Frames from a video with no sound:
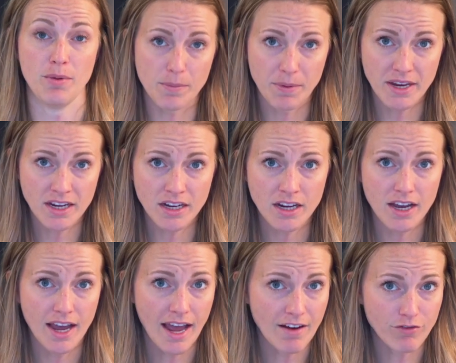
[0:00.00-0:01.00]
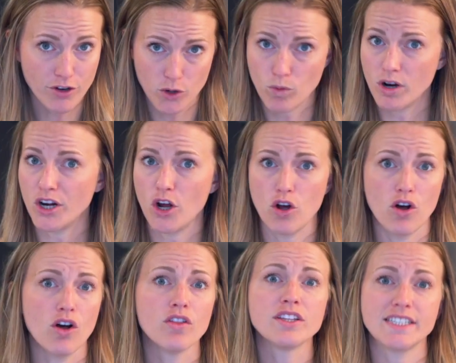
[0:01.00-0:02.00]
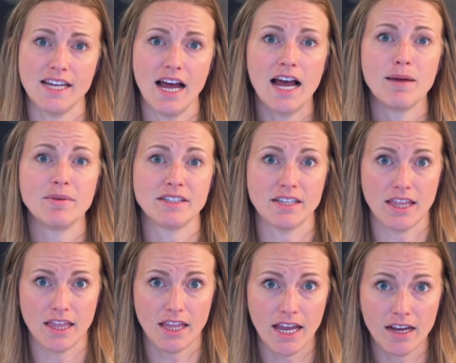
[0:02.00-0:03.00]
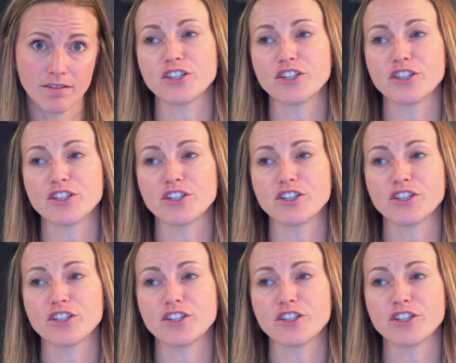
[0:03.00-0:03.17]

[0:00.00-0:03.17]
Tipping everyone all the time is a thing.